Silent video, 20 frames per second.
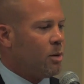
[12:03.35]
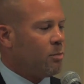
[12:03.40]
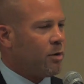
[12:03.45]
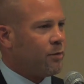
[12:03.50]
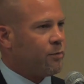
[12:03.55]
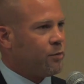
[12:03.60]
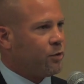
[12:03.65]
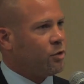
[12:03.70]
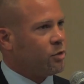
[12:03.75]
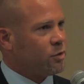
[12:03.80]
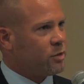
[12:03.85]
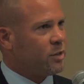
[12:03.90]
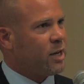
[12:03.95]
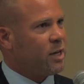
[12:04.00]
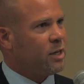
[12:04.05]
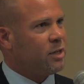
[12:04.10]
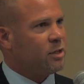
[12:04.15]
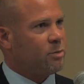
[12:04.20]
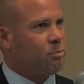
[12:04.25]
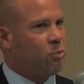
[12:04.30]
But for your
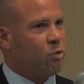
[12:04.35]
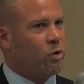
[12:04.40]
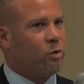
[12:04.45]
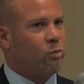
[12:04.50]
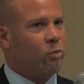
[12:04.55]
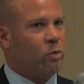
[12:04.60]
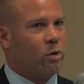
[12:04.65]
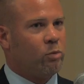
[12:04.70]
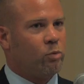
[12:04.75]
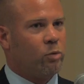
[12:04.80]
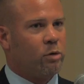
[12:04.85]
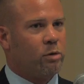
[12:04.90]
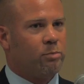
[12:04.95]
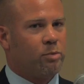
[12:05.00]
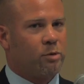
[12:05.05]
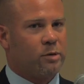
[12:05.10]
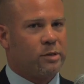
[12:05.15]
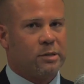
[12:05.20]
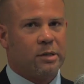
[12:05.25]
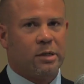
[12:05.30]
sake, it's
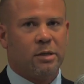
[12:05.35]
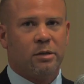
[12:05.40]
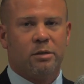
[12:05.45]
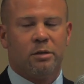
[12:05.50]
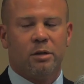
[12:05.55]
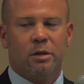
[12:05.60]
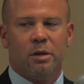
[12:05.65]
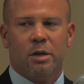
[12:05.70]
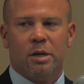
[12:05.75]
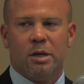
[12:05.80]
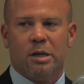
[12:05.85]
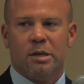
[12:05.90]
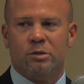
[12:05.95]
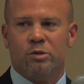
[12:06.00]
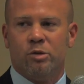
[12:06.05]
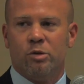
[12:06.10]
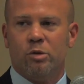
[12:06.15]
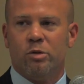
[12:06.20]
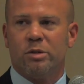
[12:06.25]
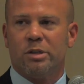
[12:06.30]
0.11% is
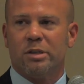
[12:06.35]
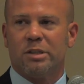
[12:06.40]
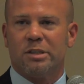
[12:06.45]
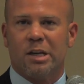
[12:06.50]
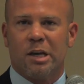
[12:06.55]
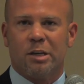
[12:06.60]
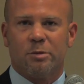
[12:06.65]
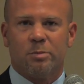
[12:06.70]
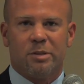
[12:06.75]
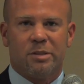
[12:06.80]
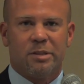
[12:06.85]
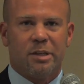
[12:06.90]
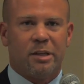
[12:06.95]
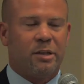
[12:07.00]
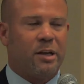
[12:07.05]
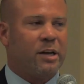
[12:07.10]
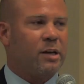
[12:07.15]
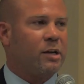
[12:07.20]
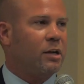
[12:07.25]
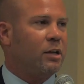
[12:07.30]
dues and assessments that
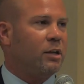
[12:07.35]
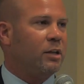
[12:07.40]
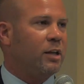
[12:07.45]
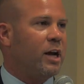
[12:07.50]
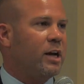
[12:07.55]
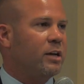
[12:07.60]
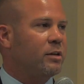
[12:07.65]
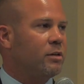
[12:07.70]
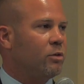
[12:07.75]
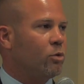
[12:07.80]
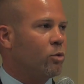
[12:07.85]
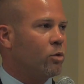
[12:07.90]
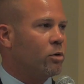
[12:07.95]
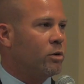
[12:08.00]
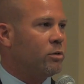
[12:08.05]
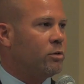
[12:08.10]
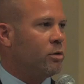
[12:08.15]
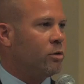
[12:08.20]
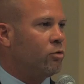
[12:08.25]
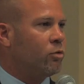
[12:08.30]
they collect in
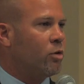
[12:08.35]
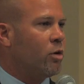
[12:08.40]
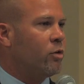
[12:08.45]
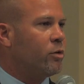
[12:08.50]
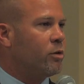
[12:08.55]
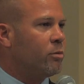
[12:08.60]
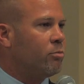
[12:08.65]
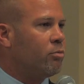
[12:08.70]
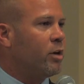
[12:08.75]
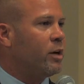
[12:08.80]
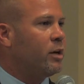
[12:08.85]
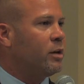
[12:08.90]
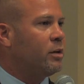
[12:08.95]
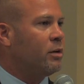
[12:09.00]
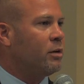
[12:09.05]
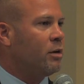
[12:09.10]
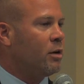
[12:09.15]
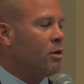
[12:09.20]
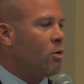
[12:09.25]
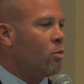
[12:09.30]
order to grow their
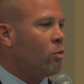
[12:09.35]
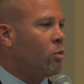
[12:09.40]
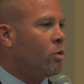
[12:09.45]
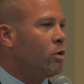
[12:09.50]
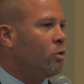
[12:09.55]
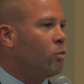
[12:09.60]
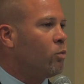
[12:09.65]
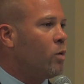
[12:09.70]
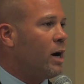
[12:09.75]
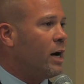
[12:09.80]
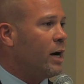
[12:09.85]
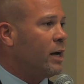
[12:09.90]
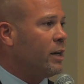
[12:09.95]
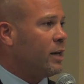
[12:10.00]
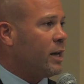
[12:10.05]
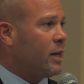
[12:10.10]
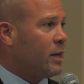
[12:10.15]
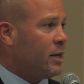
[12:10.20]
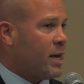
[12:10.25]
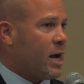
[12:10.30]
brand
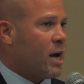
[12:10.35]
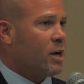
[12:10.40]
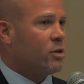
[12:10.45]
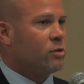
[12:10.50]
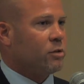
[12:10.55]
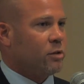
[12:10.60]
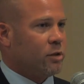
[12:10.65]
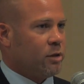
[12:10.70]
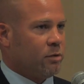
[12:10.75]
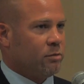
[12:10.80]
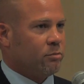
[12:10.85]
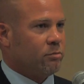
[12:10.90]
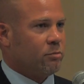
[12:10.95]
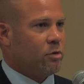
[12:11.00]
worldwide and nationally.